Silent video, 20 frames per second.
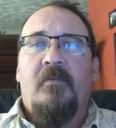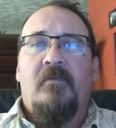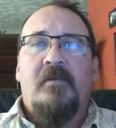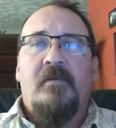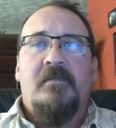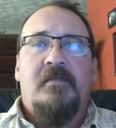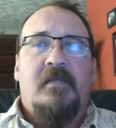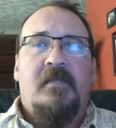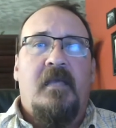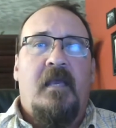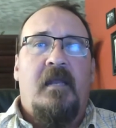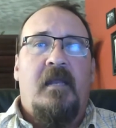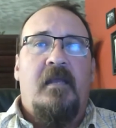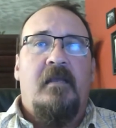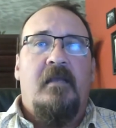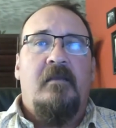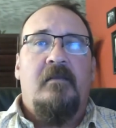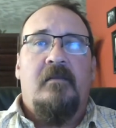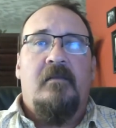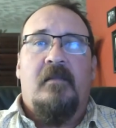we scan
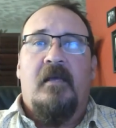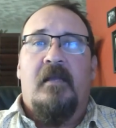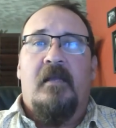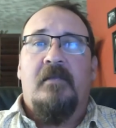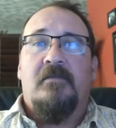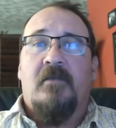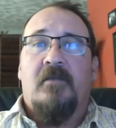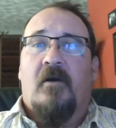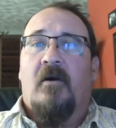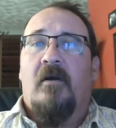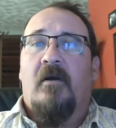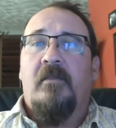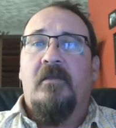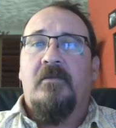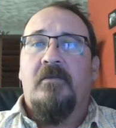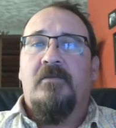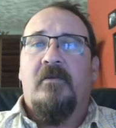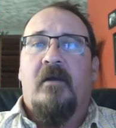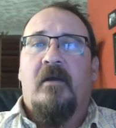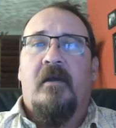it that it's on
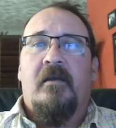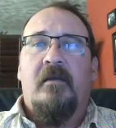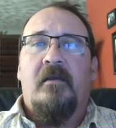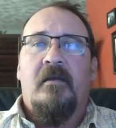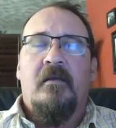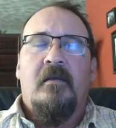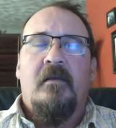the truck,